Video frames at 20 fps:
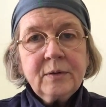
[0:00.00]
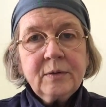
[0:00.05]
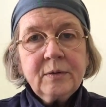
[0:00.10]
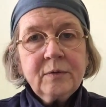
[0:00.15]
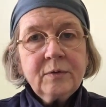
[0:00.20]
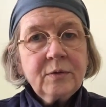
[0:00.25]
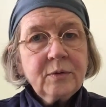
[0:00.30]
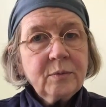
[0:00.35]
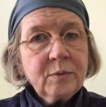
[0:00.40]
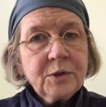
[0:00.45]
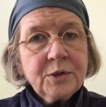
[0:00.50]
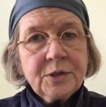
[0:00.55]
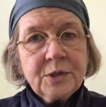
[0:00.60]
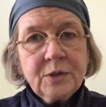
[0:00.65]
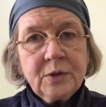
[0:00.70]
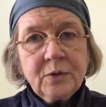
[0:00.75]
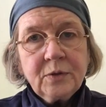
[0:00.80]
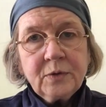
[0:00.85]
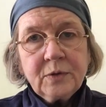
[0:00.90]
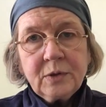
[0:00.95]
For was
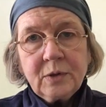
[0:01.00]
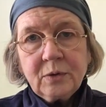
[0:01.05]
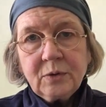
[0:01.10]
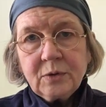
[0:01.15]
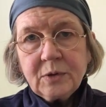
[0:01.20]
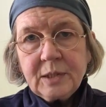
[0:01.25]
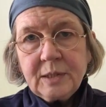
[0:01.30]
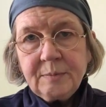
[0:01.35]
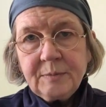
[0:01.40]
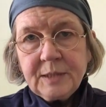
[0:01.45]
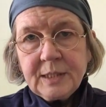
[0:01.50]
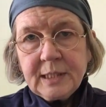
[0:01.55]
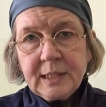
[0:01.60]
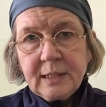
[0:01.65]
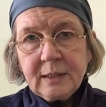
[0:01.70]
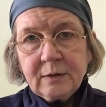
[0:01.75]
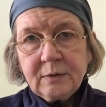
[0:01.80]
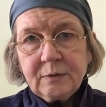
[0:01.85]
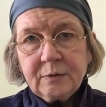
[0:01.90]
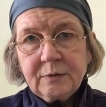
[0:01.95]
not the Lord
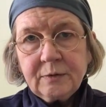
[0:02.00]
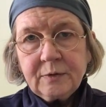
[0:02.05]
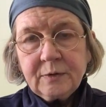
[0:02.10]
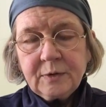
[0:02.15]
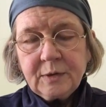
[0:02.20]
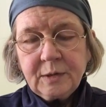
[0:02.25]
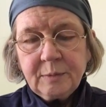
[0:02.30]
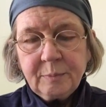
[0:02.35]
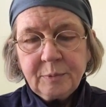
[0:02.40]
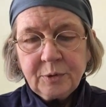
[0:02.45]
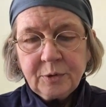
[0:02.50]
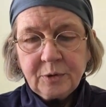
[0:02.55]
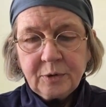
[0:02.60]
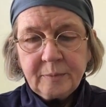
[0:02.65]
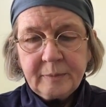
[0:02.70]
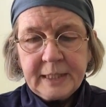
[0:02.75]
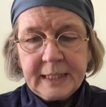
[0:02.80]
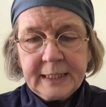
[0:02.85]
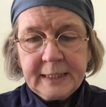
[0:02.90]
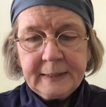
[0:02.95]
himself a poor
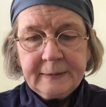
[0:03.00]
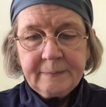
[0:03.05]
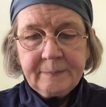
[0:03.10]
man,